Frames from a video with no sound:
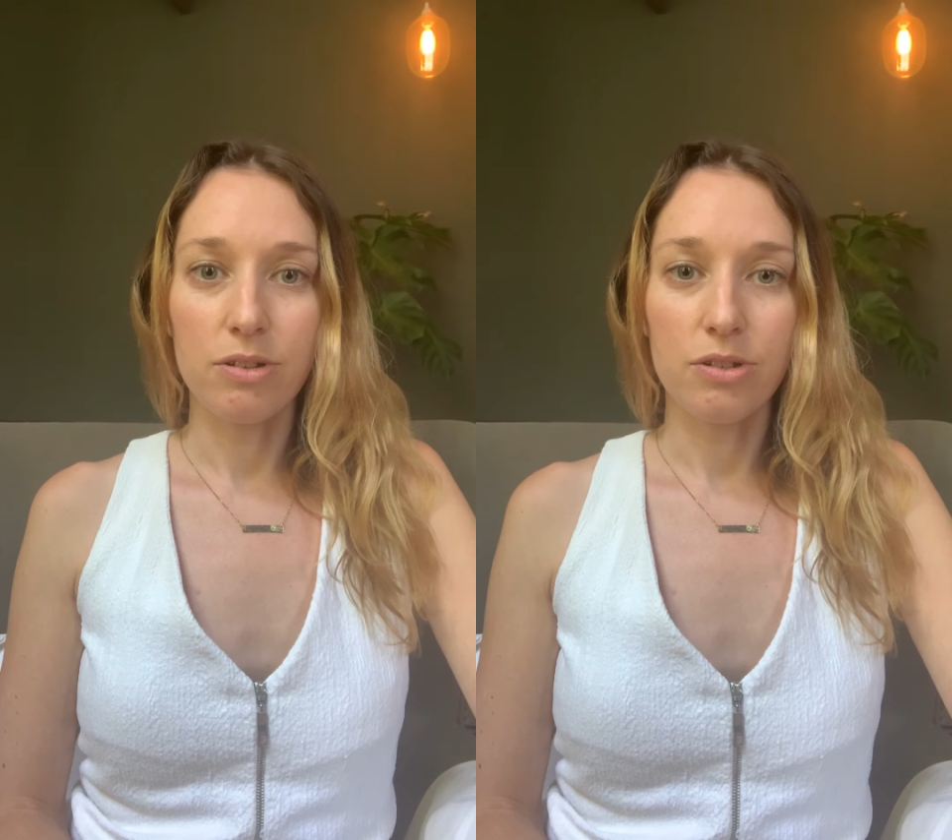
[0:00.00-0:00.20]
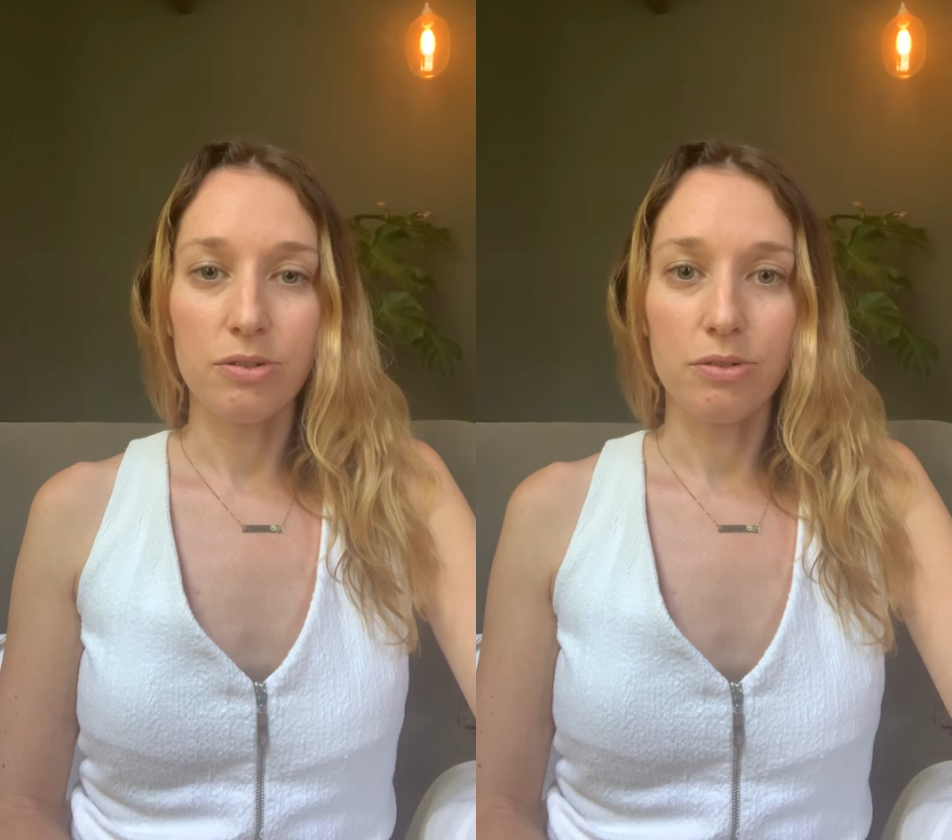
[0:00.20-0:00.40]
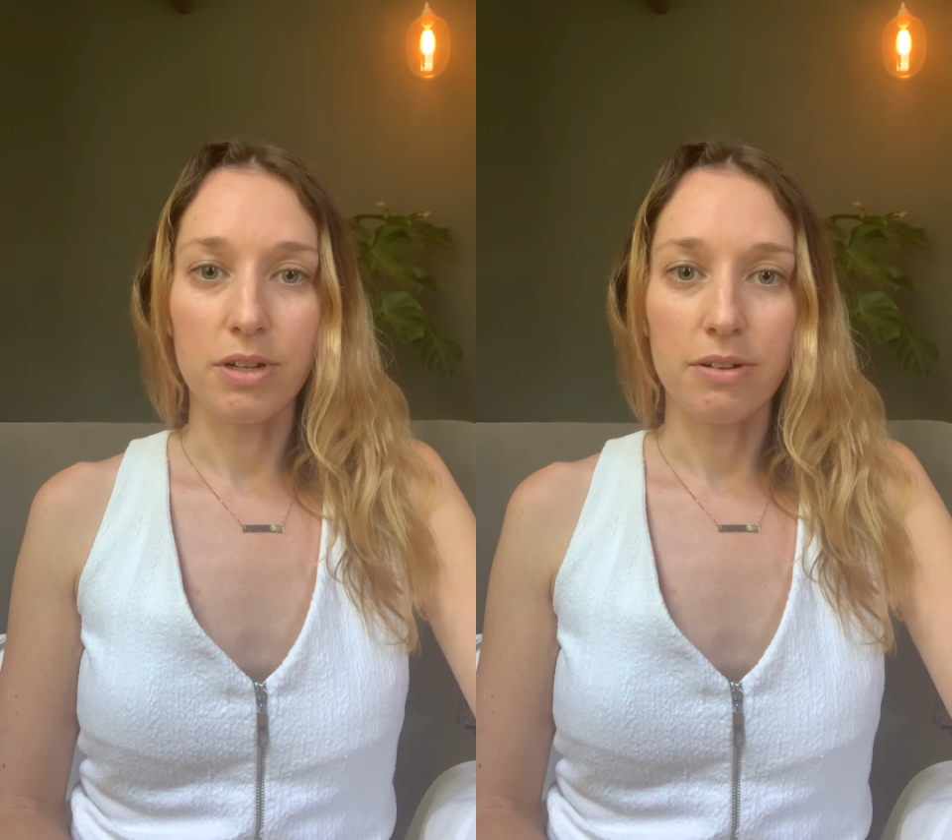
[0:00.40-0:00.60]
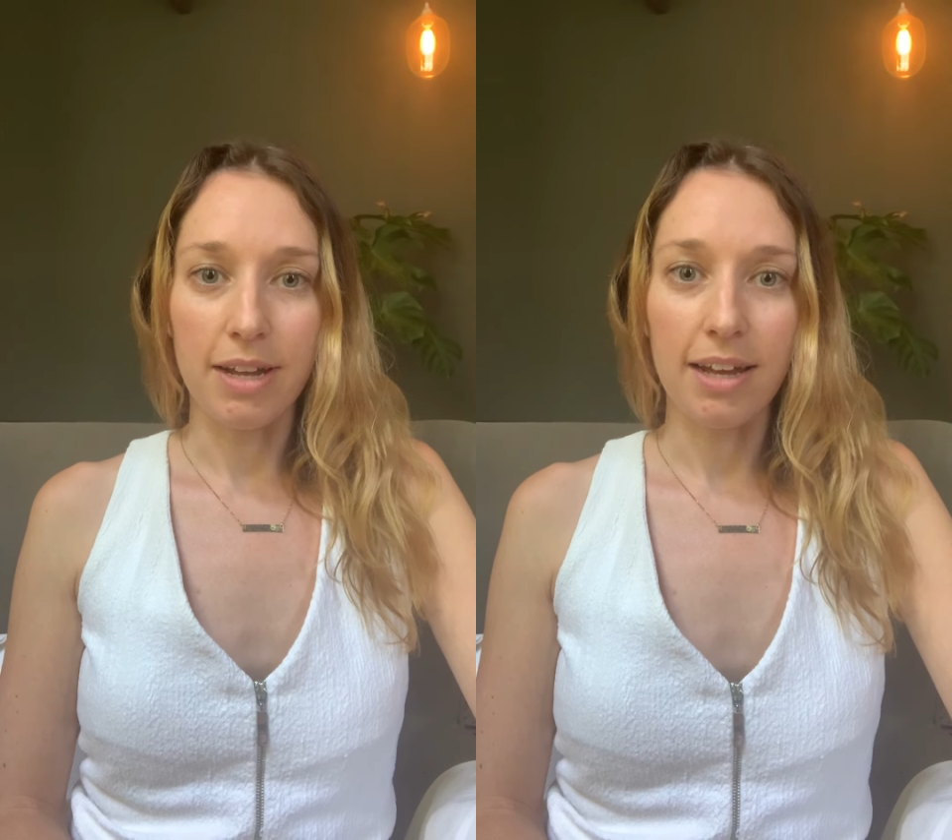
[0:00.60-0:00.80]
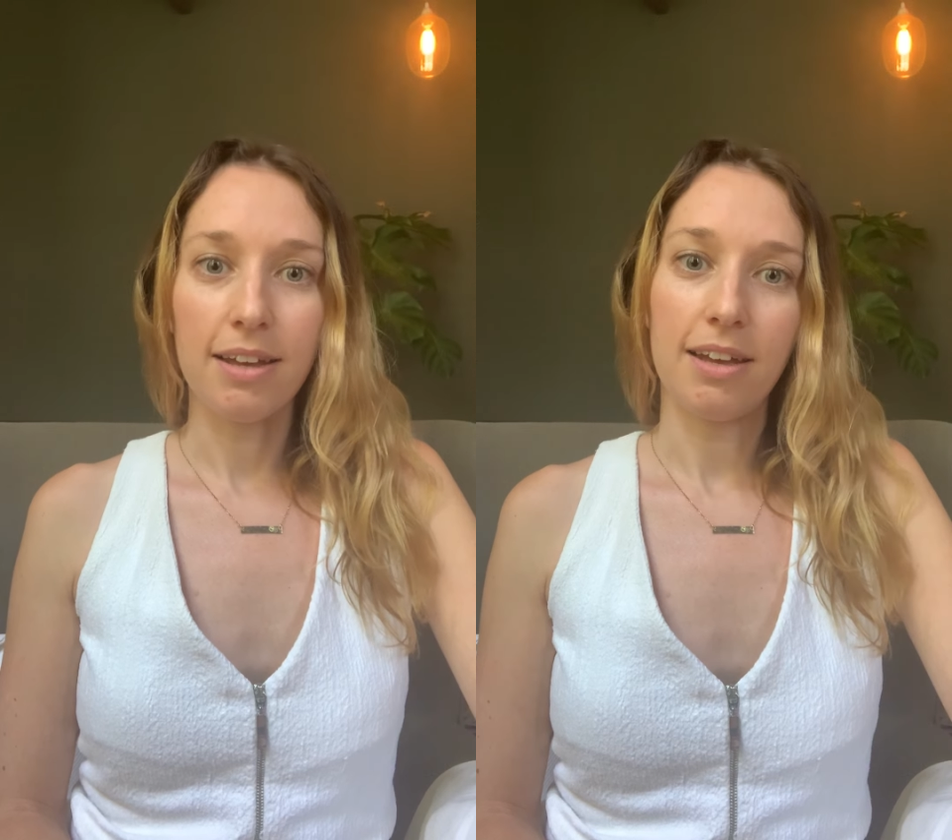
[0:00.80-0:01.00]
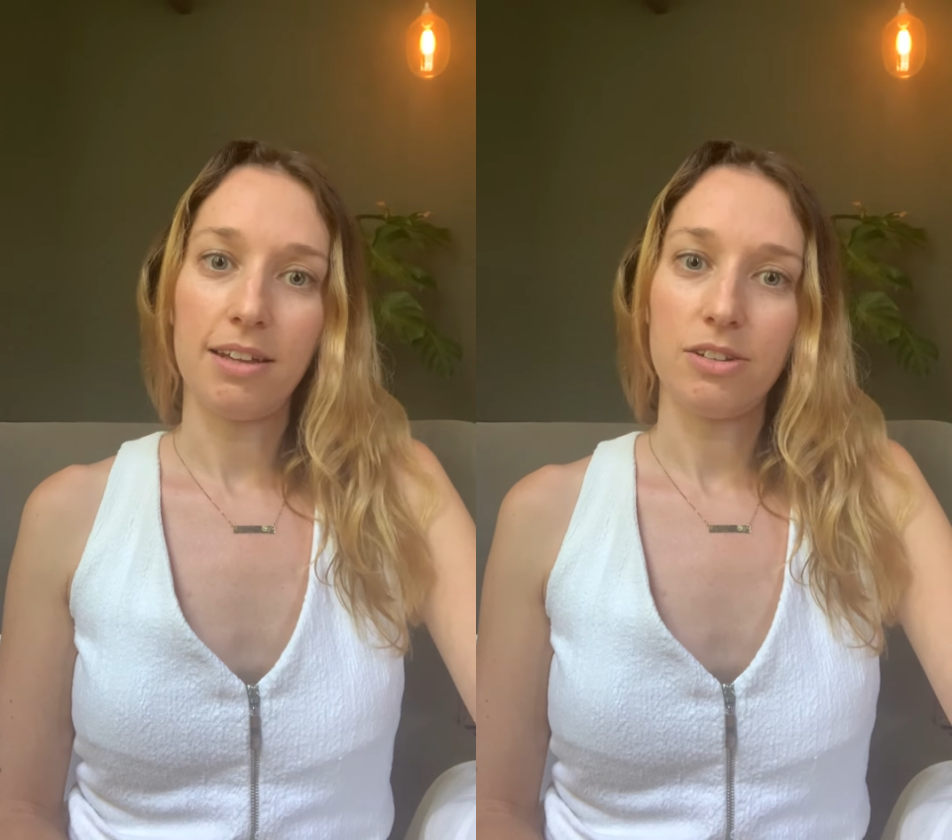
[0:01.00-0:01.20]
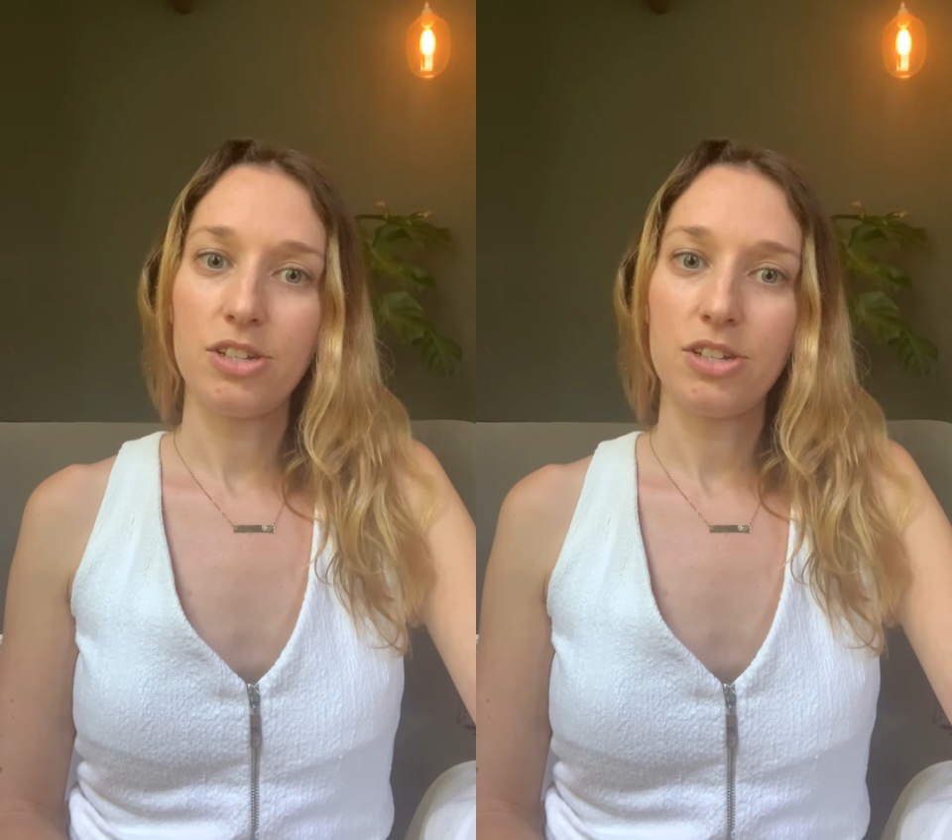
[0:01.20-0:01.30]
your neck and